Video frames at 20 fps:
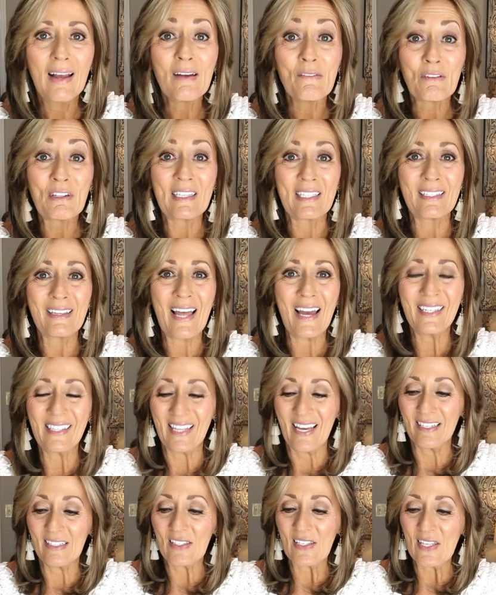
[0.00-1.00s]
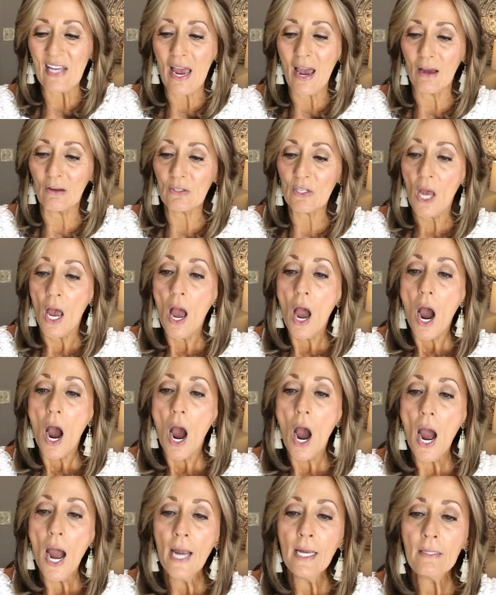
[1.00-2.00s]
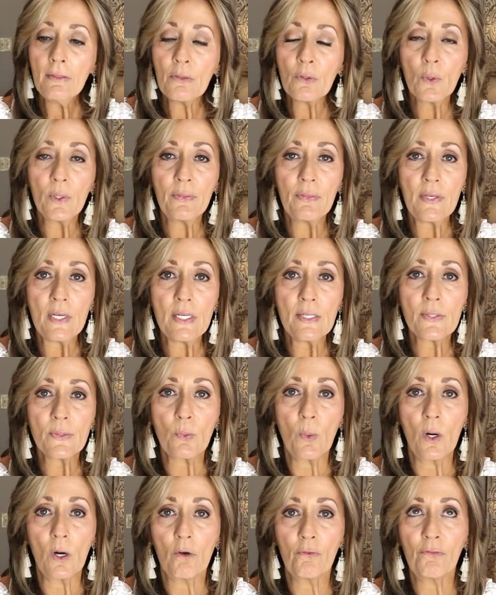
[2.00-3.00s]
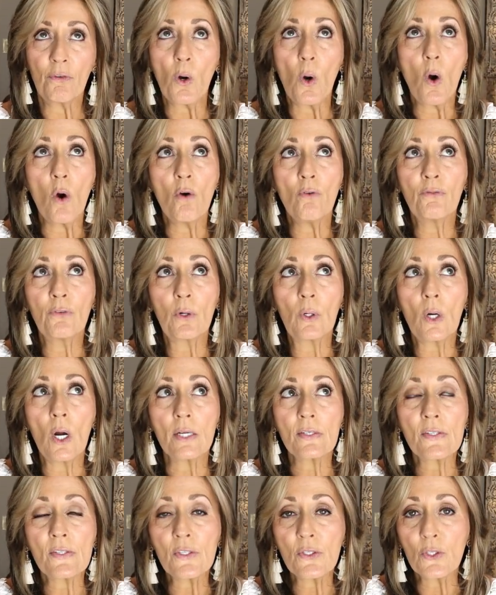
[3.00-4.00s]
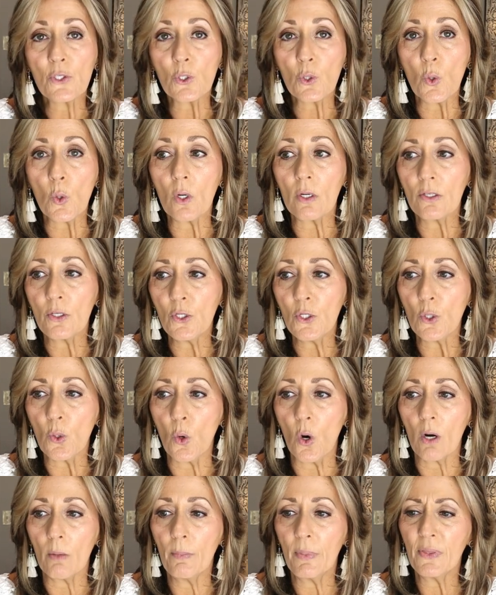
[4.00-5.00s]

I really like that sound. I thought these were for over a store door,